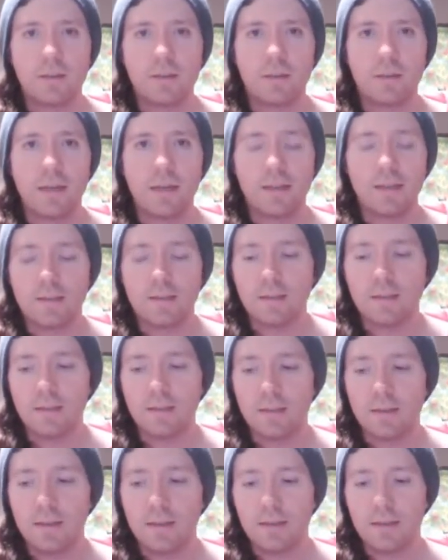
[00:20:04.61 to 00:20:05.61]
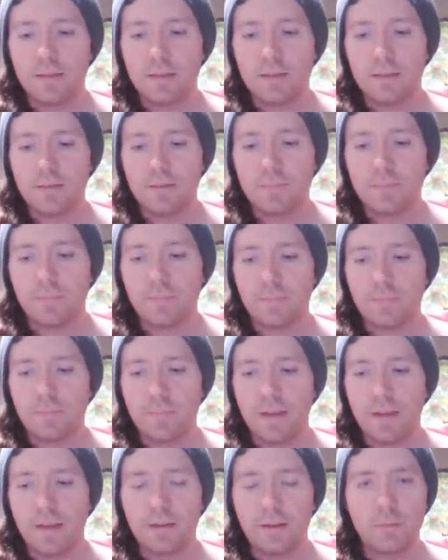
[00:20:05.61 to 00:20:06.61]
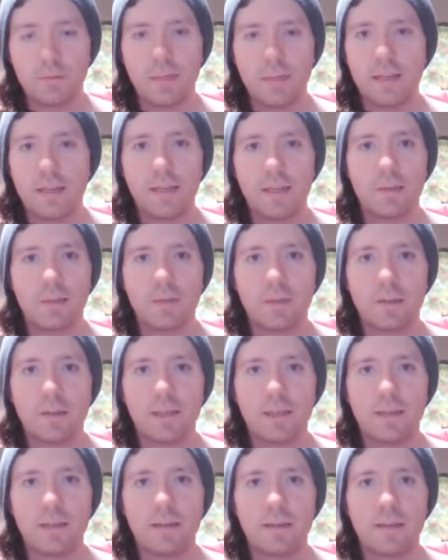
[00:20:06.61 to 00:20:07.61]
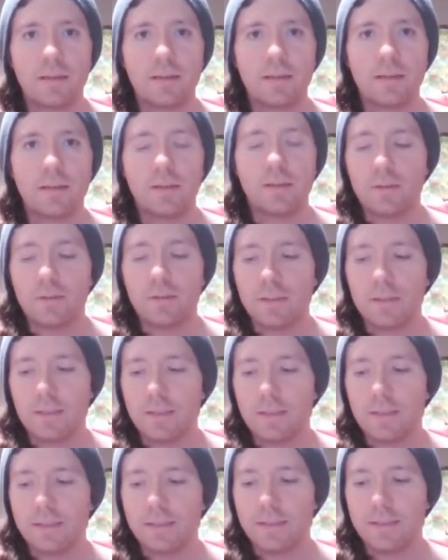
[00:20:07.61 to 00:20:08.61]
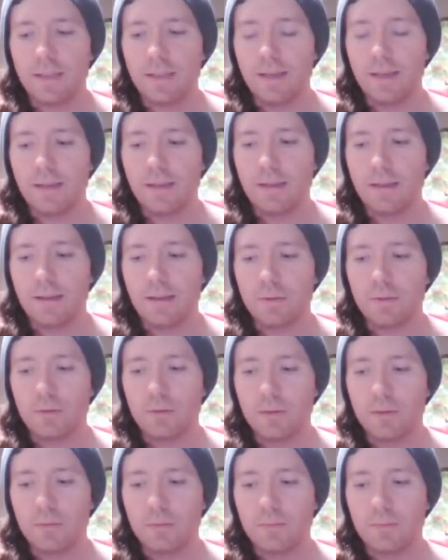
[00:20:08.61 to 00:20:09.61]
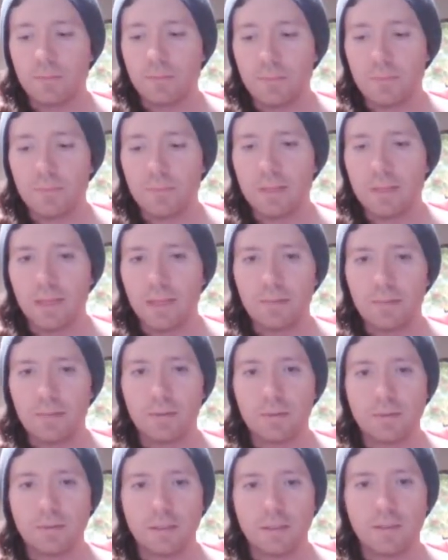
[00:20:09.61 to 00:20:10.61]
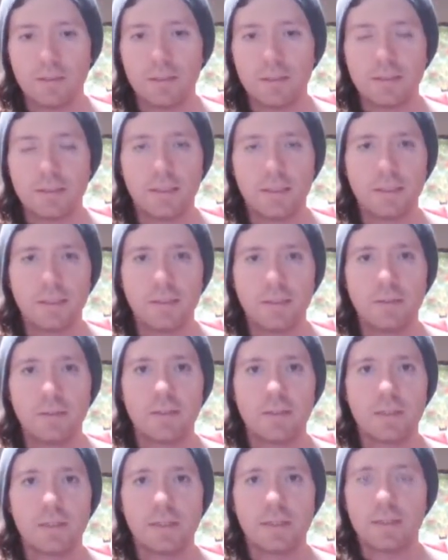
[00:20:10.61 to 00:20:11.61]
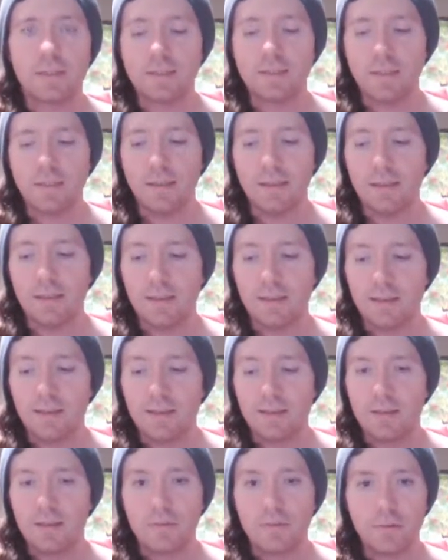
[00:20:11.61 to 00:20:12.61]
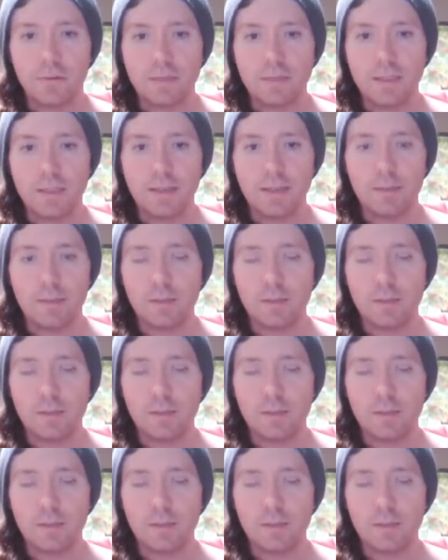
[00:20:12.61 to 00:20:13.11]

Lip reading: I don't make any money doing this, and I want to be able to continue doing this like full time.